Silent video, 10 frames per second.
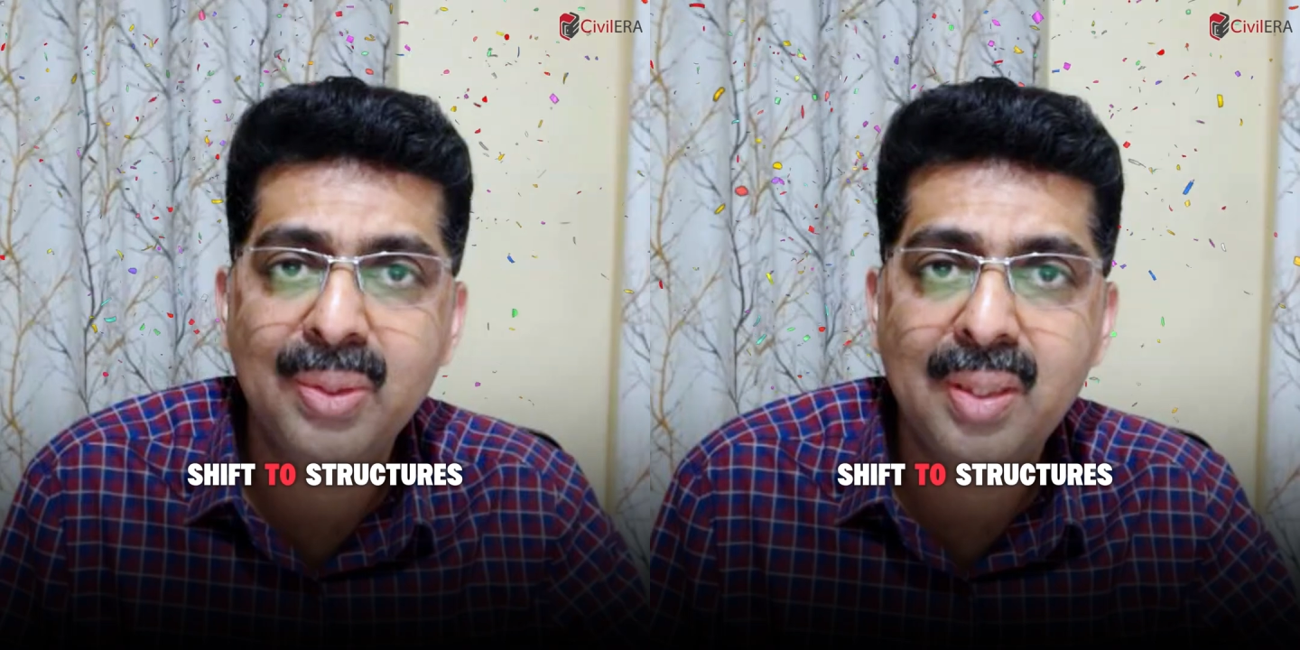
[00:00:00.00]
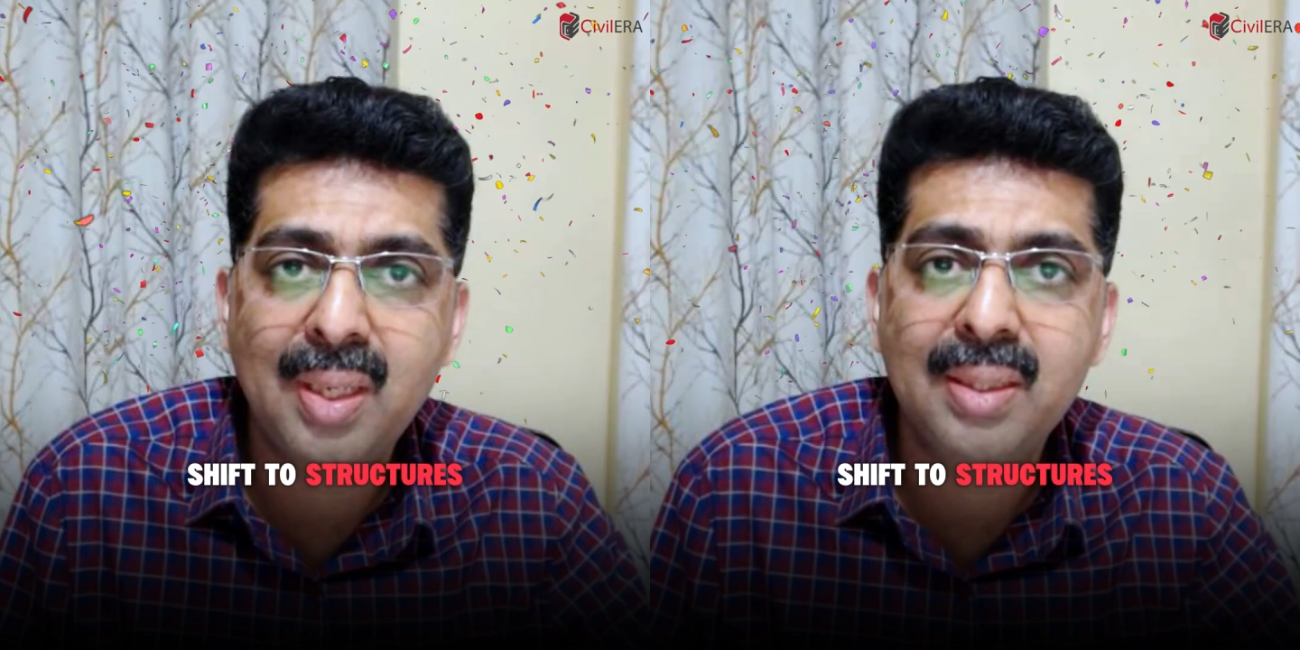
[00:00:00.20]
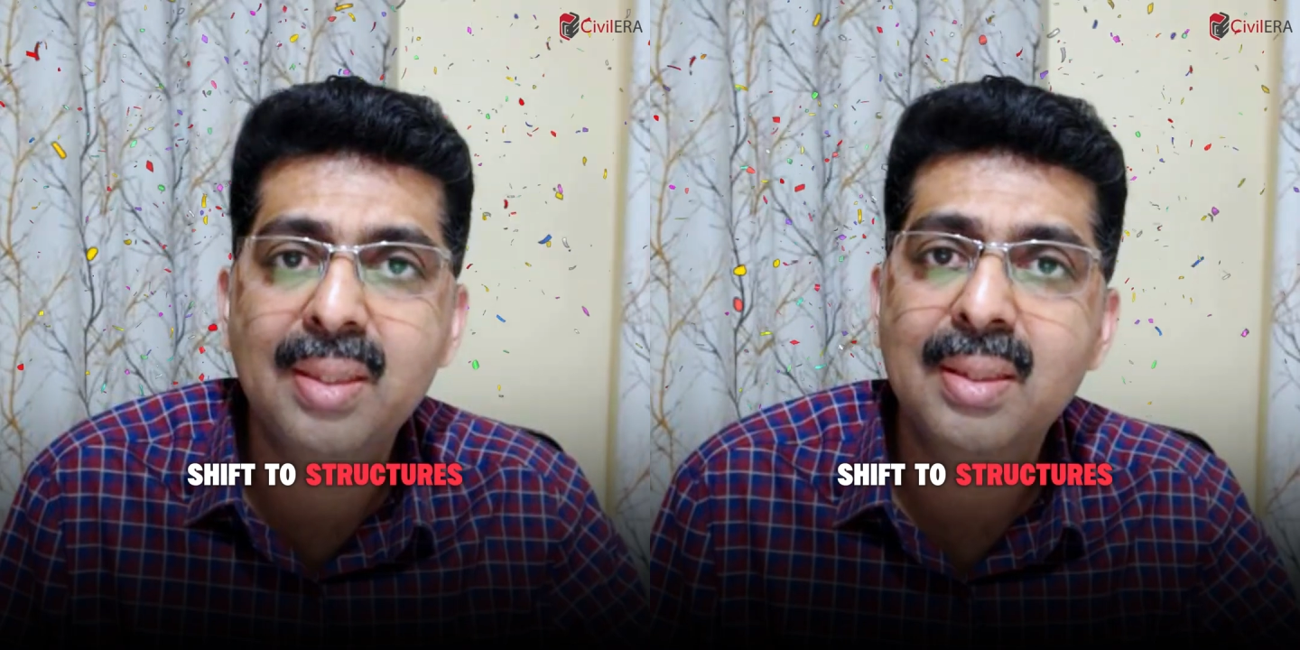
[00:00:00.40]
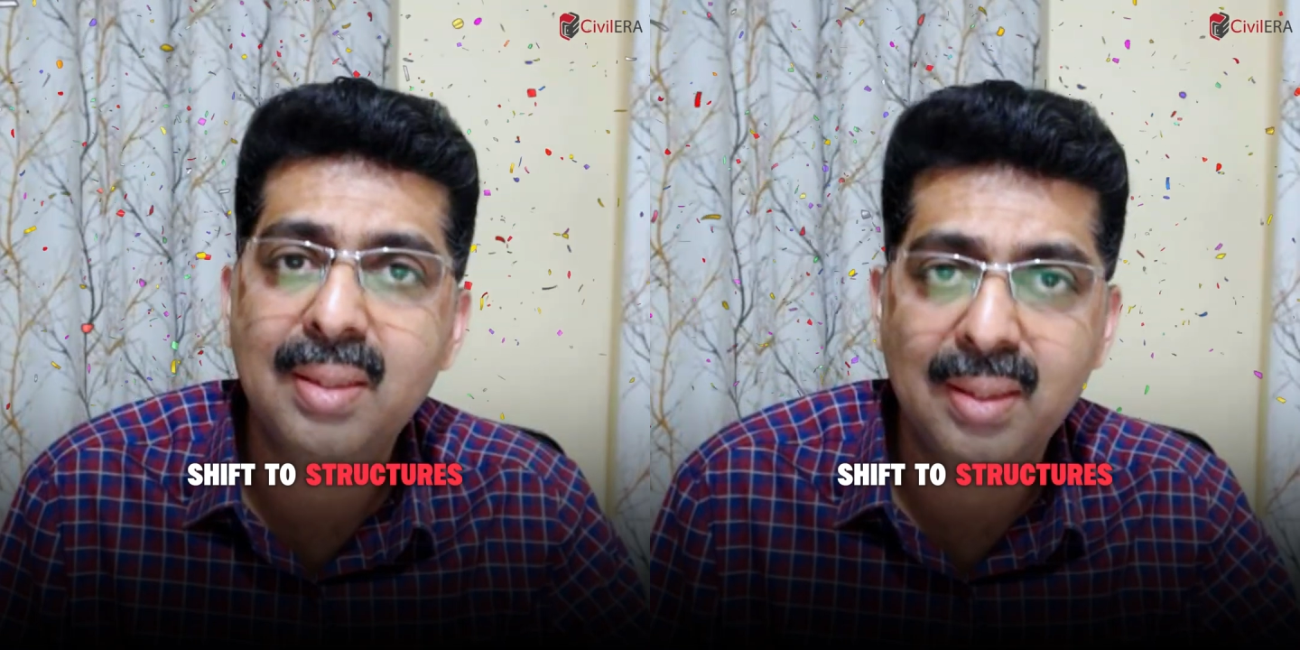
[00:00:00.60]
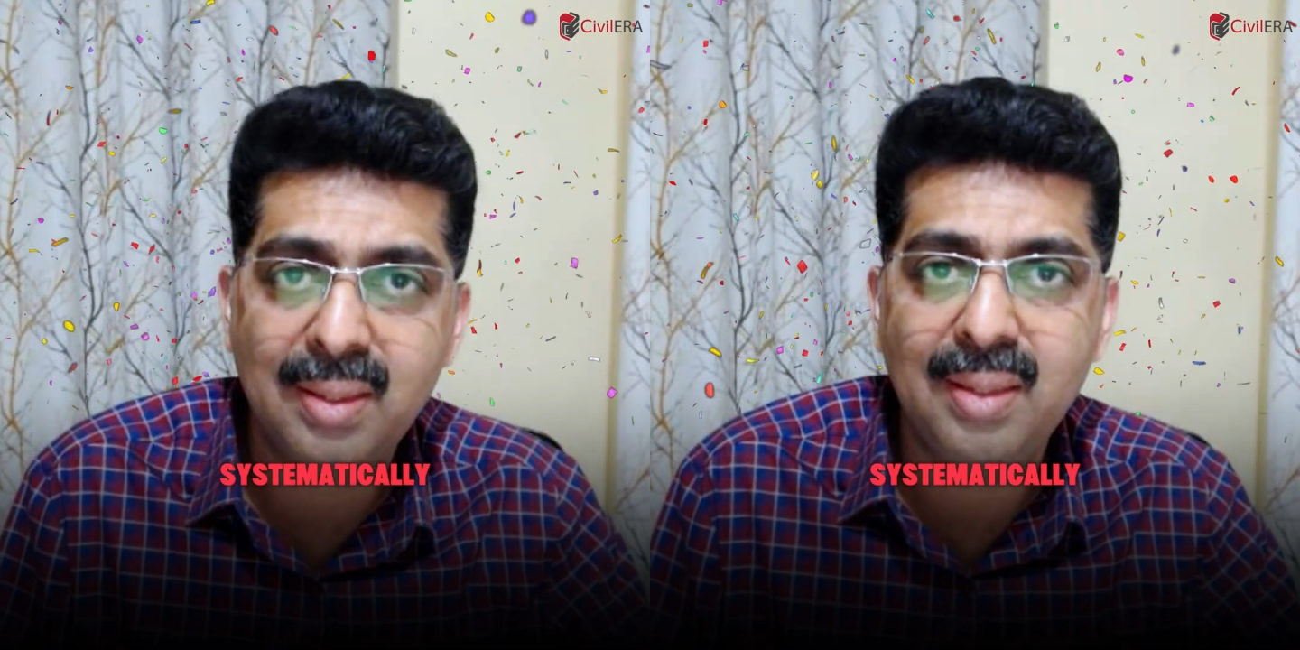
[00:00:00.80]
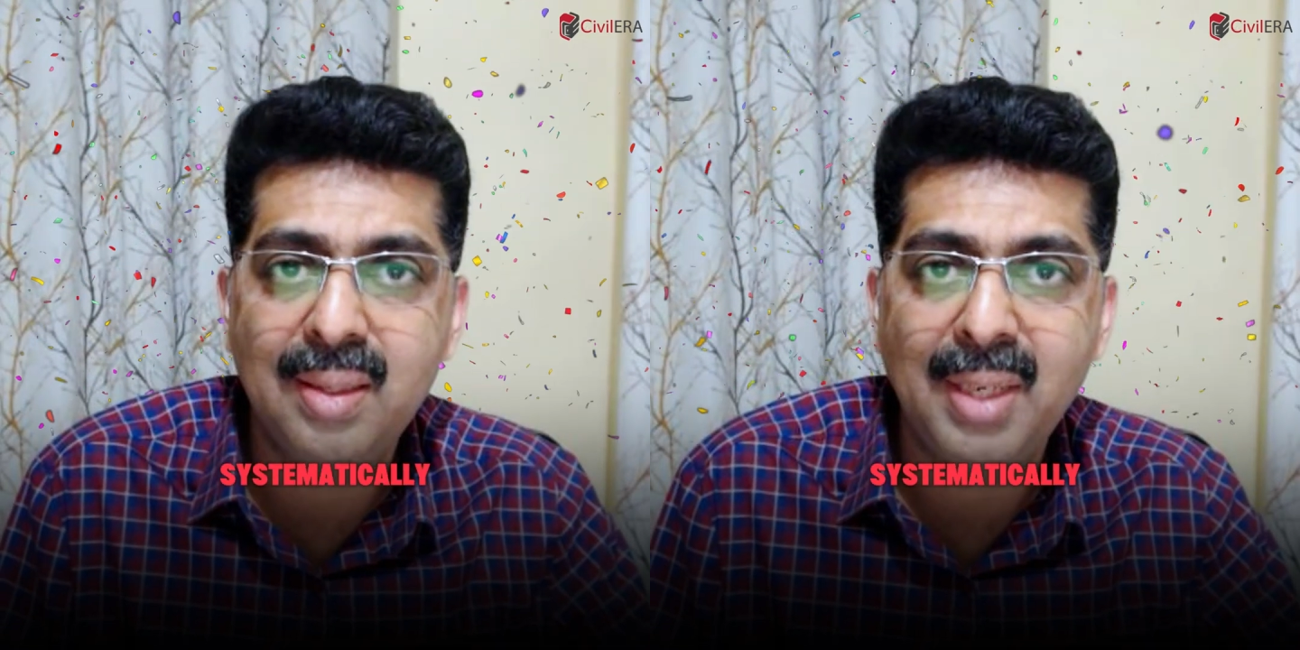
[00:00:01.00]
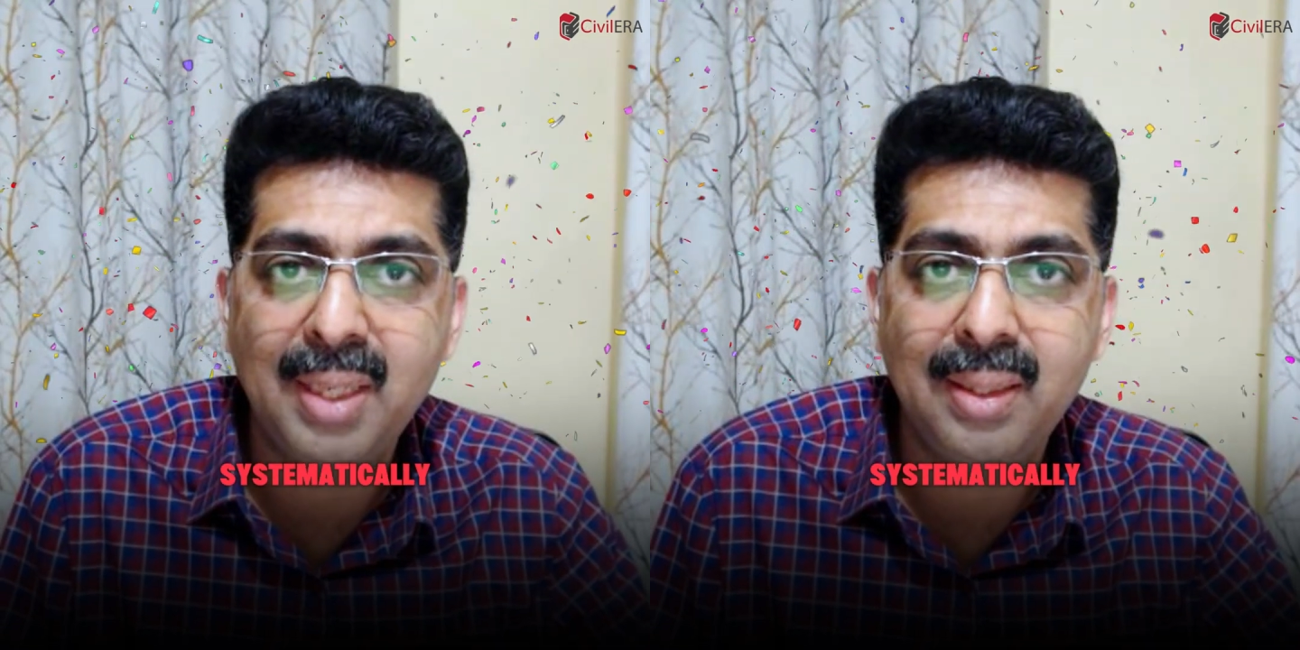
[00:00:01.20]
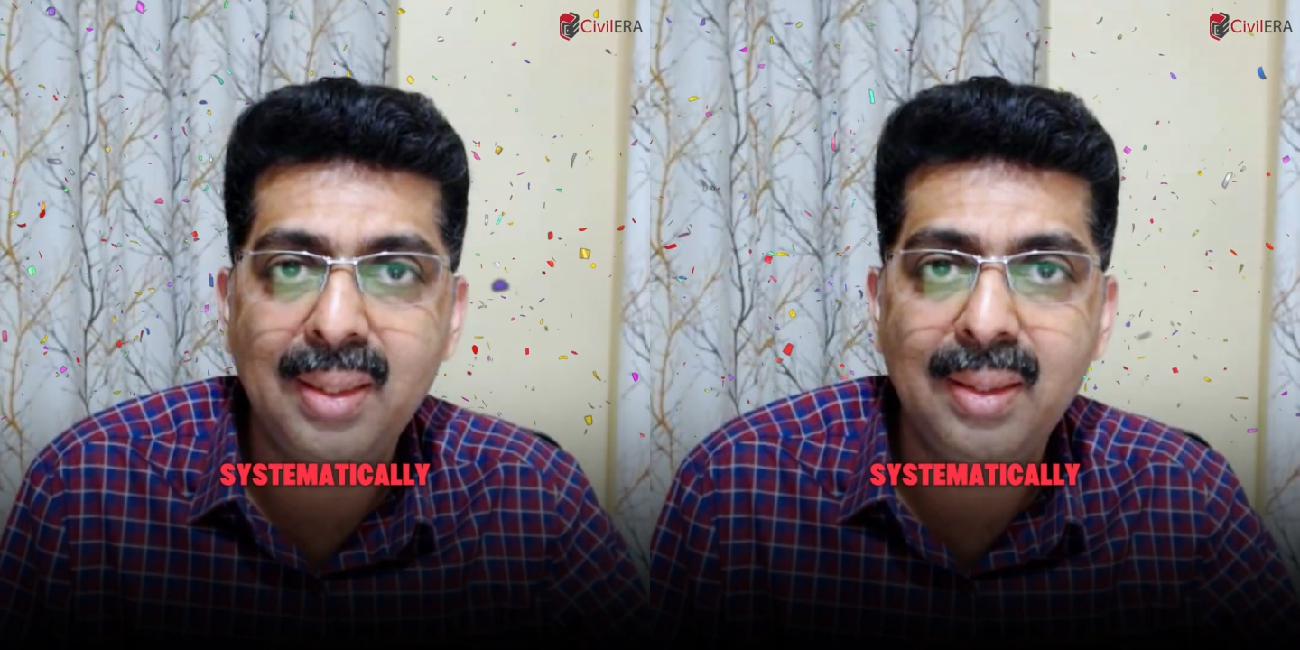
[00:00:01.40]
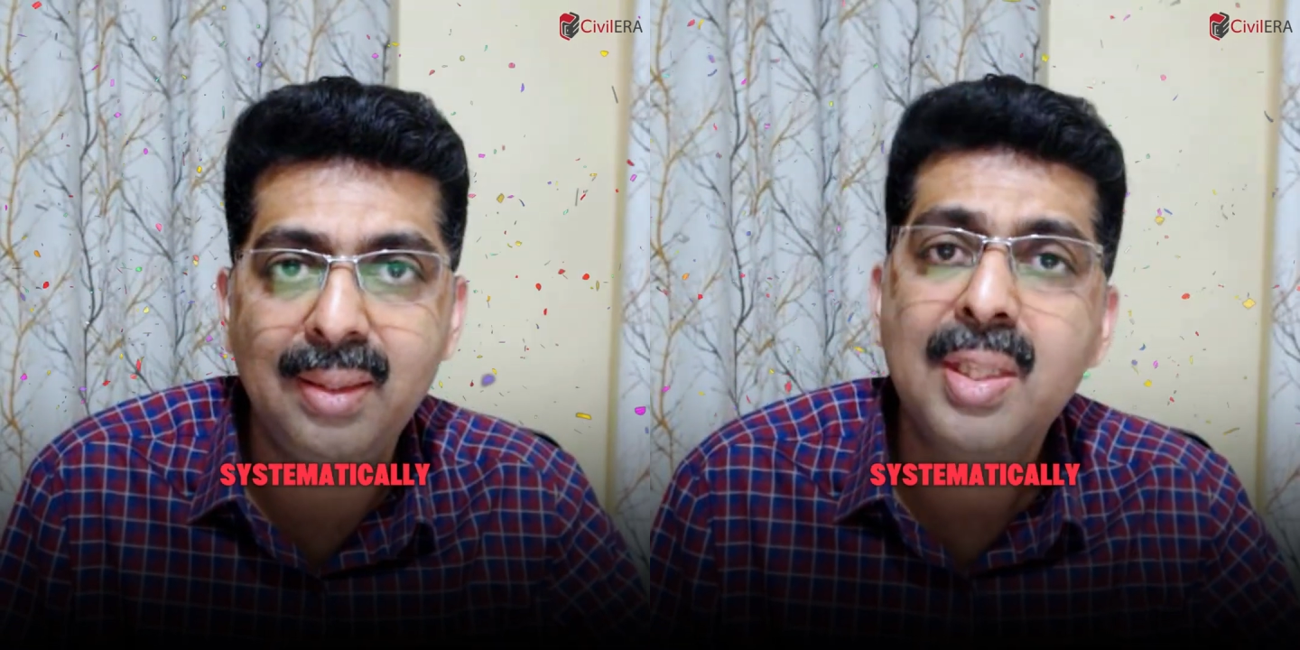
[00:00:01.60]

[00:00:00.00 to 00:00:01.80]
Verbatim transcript: structures systematically.